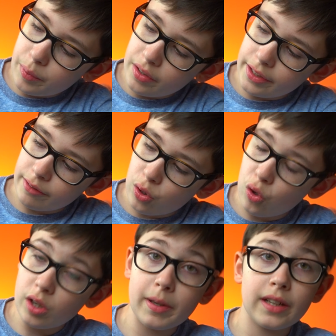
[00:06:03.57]
well as a
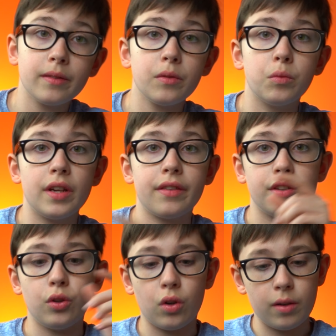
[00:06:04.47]
record button with
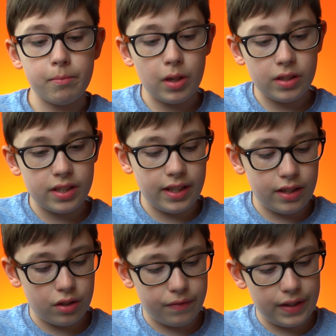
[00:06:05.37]
your
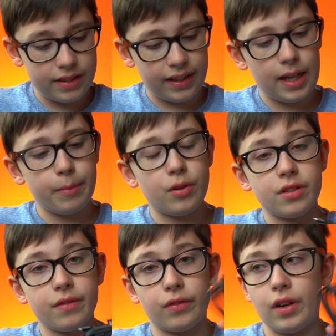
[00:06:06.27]
multi-interface
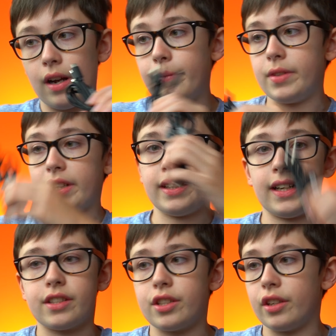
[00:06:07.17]
cables to
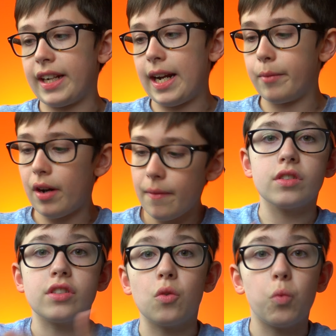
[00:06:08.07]
connect to your camera.
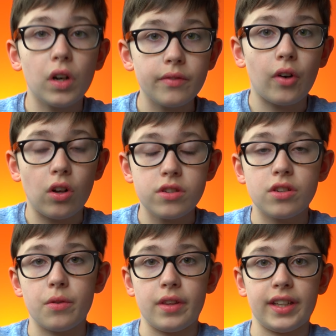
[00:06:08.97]
So one of
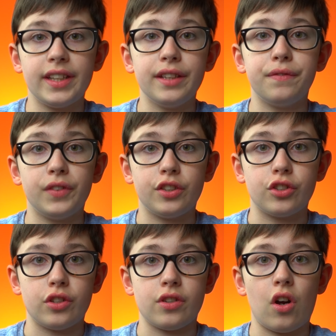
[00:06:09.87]
also the key
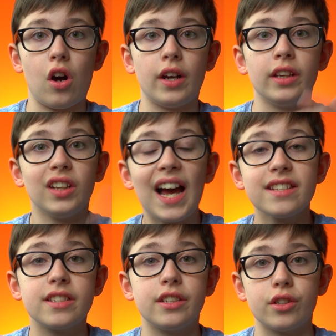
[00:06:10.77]
features on
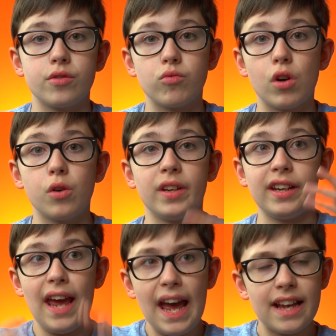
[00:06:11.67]
last year's
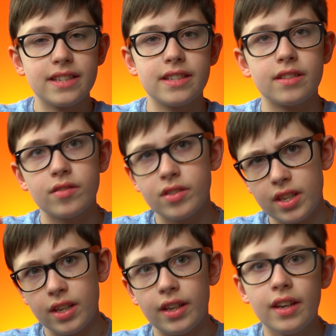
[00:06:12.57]
Ronin
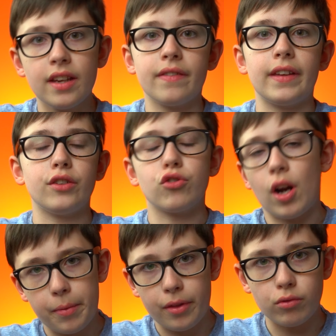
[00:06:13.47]
SC, they
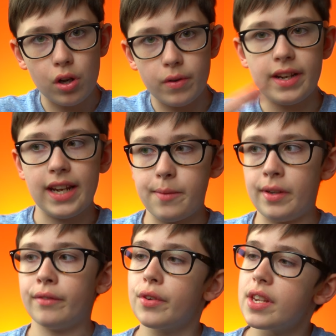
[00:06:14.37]
dropped the Ronin
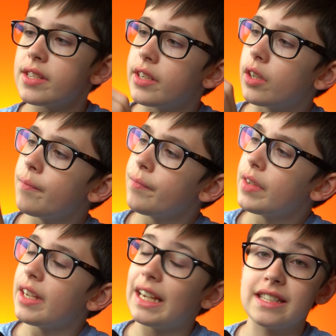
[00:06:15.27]
naming for this year,
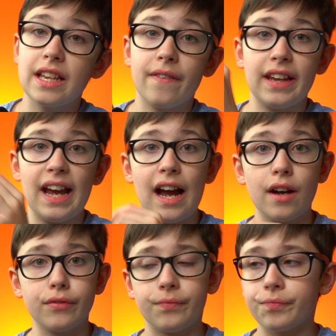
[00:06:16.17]
is that they
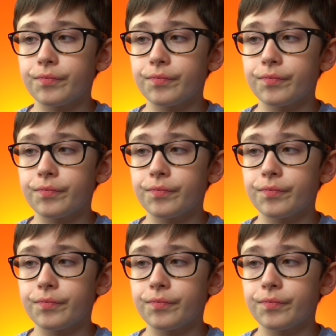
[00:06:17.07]
have